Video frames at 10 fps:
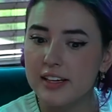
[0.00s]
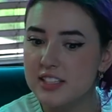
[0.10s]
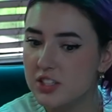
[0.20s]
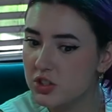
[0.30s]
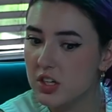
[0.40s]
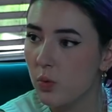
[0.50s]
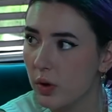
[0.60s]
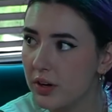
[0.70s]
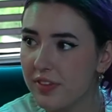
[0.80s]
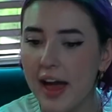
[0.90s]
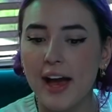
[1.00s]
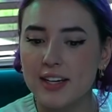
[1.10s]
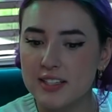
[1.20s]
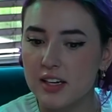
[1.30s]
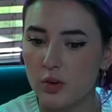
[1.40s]
interesting. What if the
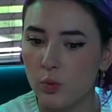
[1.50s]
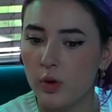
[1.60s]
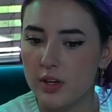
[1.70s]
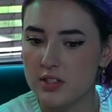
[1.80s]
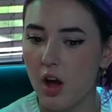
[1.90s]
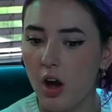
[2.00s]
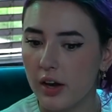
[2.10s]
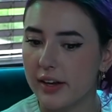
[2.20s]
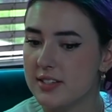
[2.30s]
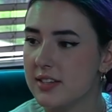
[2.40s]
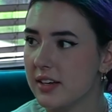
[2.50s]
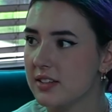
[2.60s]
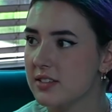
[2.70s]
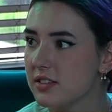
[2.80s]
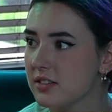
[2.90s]
accident was August
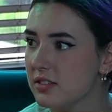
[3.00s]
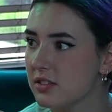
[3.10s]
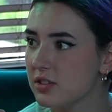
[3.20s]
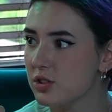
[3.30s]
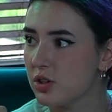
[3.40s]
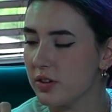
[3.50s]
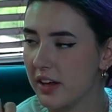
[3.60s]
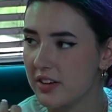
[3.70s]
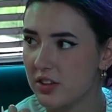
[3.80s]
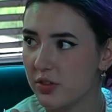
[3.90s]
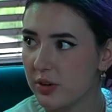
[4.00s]
6, 2003?